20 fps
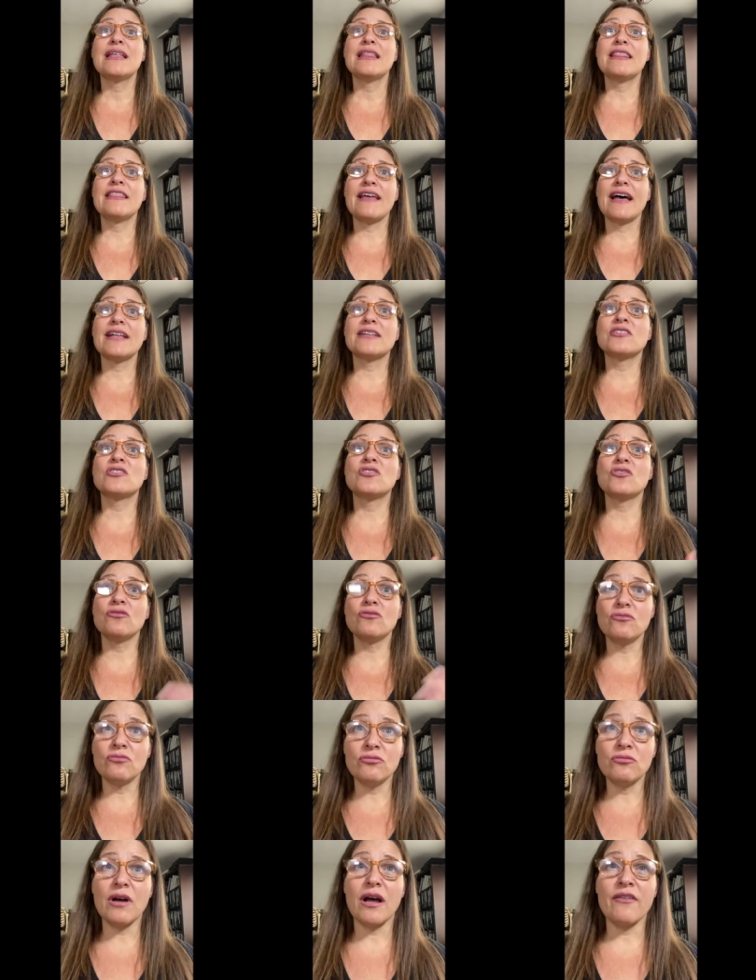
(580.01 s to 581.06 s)
that
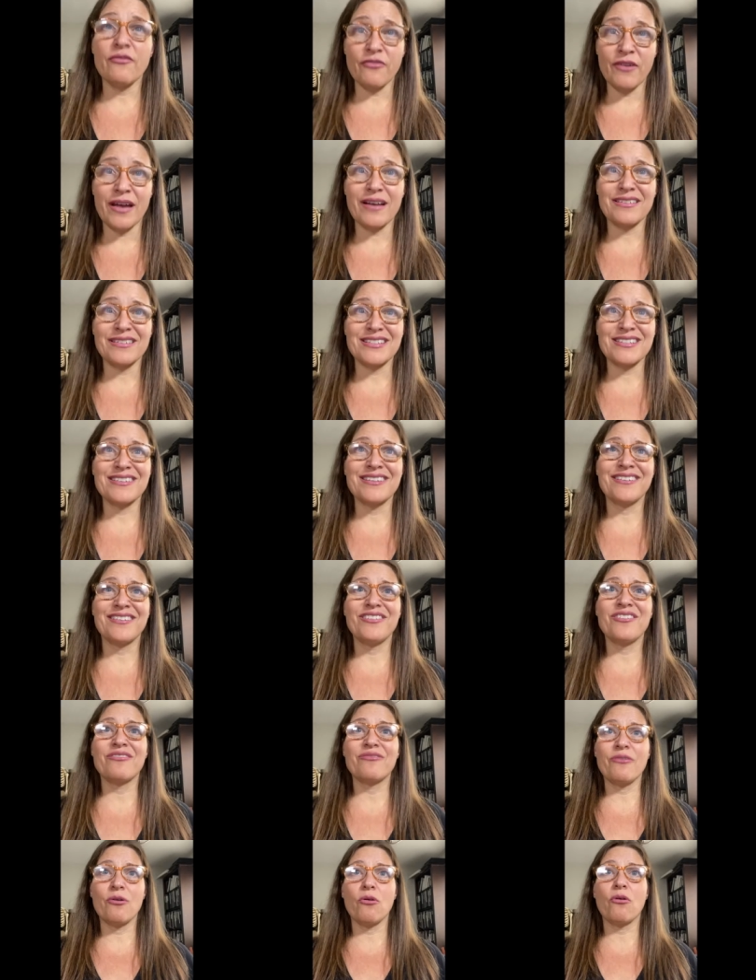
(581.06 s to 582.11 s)
do affect
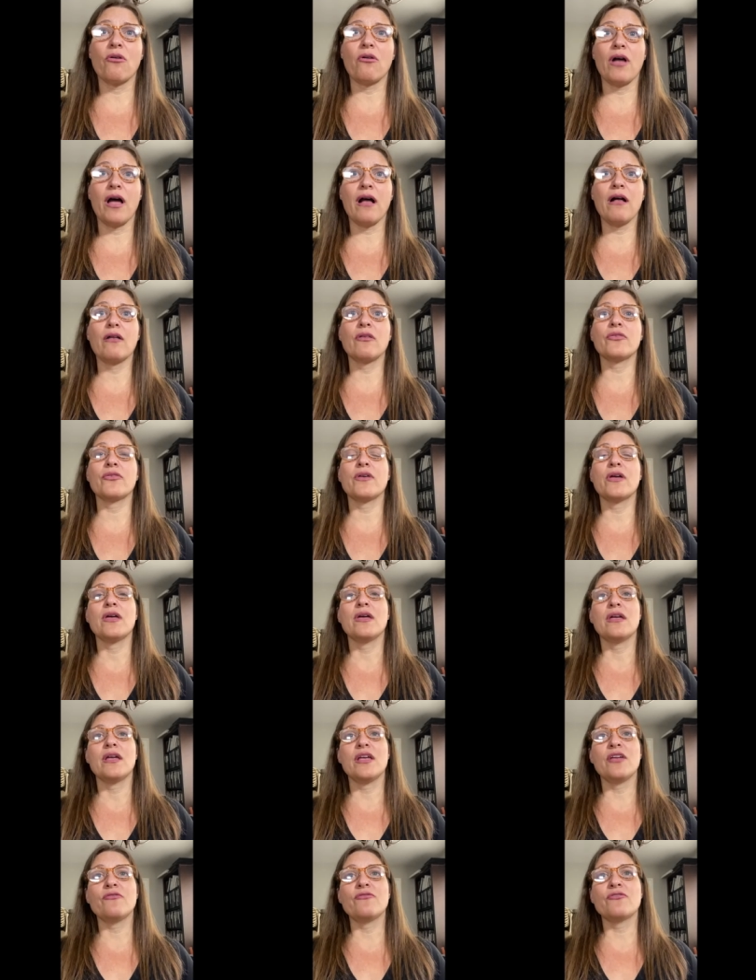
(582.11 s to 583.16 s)
your vocal health
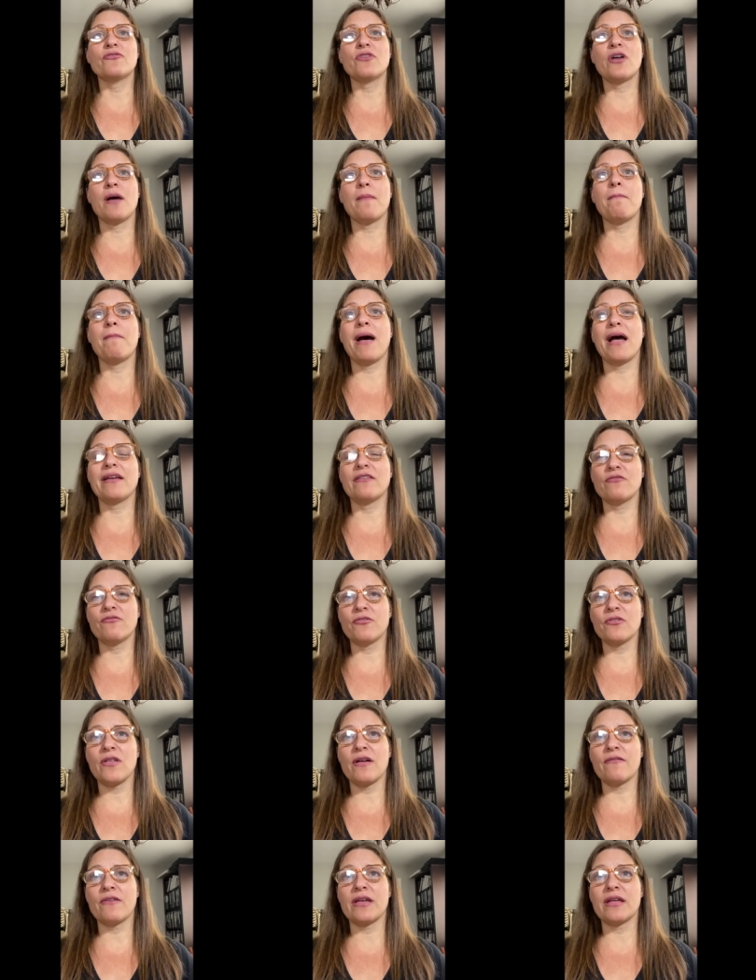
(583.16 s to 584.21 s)
if you're not
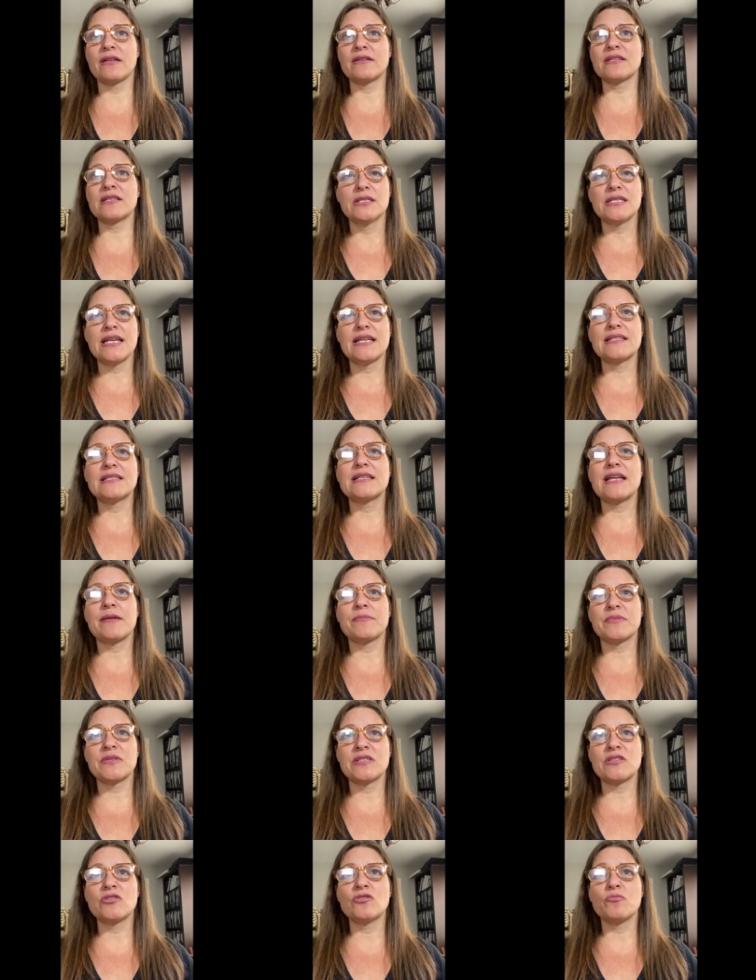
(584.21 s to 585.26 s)
mindful of it to take
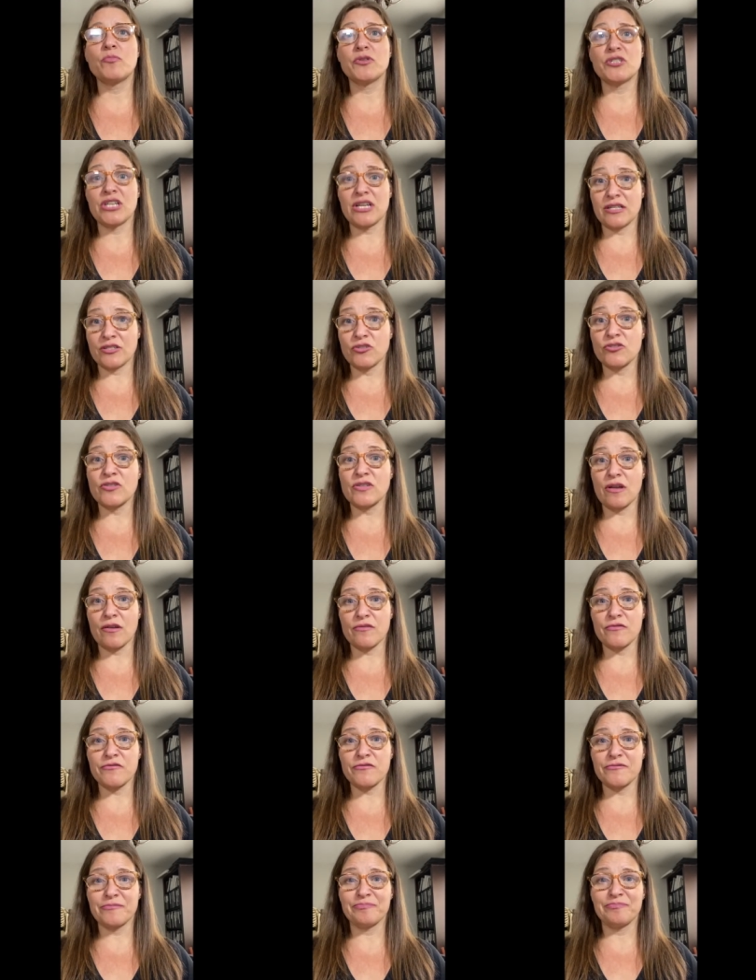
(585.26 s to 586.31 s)
steps to protect
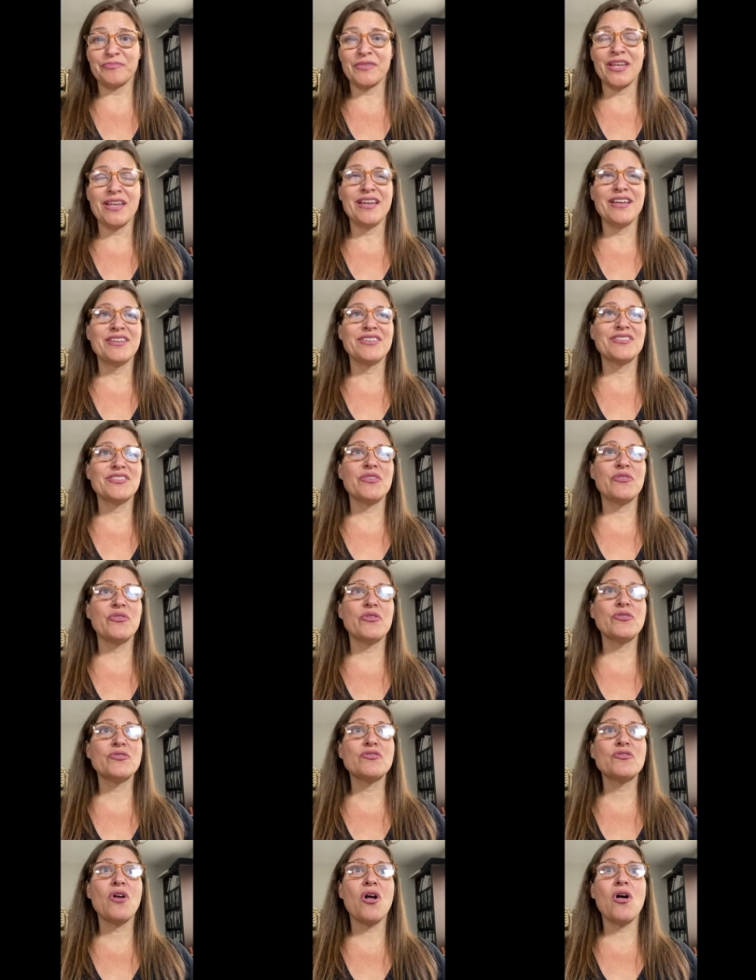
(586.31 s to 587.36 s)
yourself. So
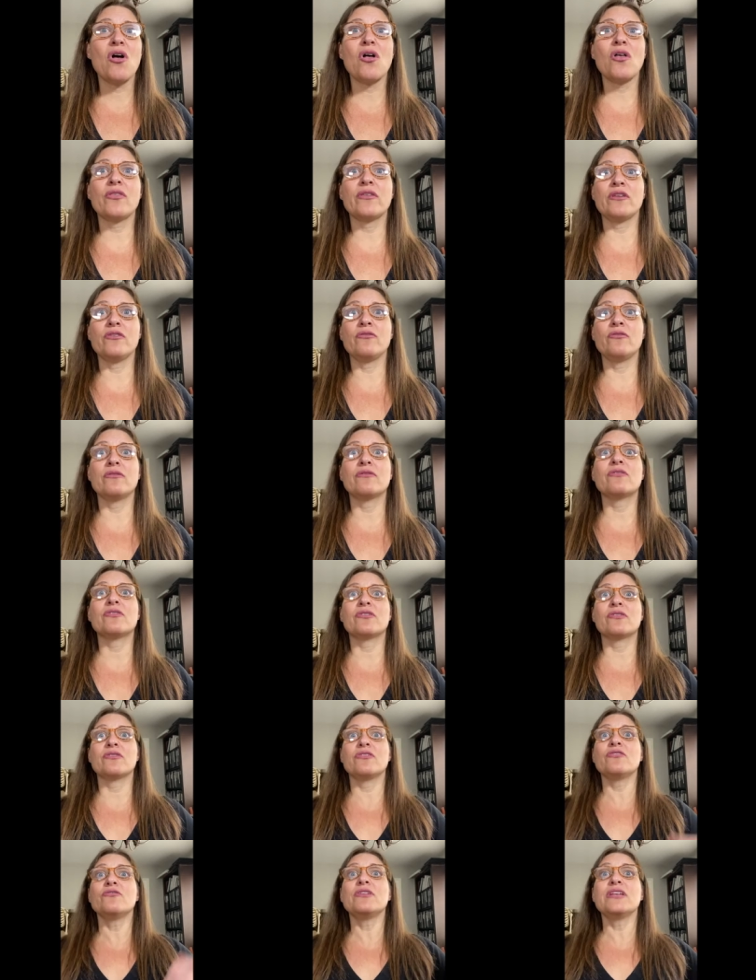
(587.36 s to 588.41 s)
those are all the,
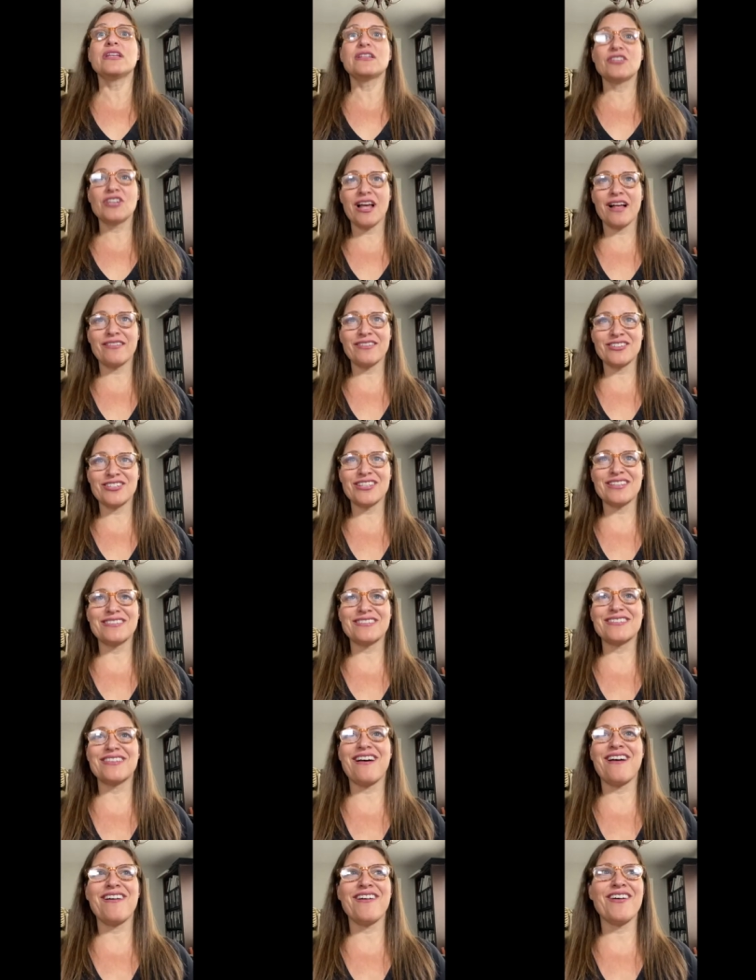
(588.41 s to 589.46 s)
the unique
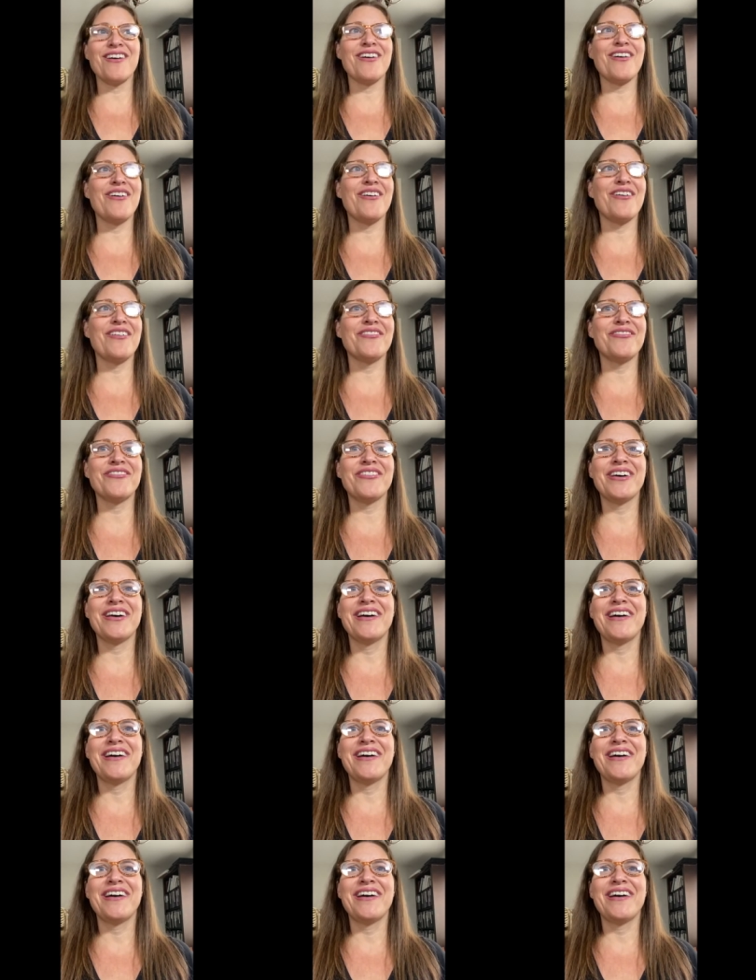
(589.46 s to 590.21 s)
challenges of